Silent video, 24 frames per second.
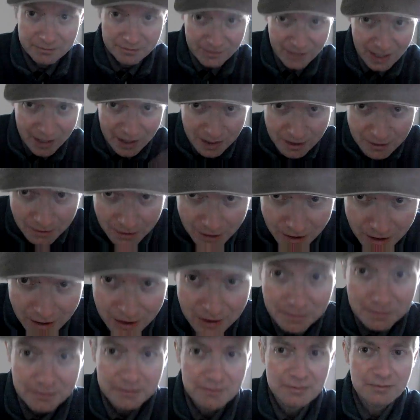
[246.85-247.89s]
here you are,
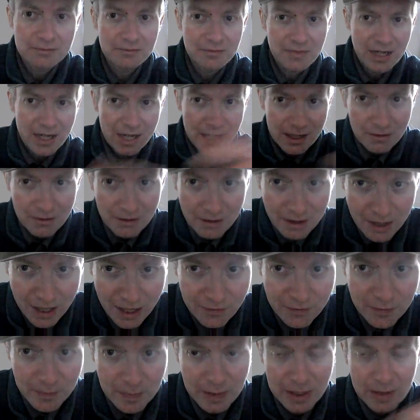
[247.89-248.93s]
here you are, have
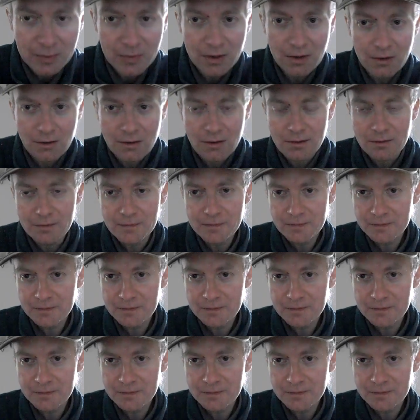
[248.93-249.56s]
a bit more.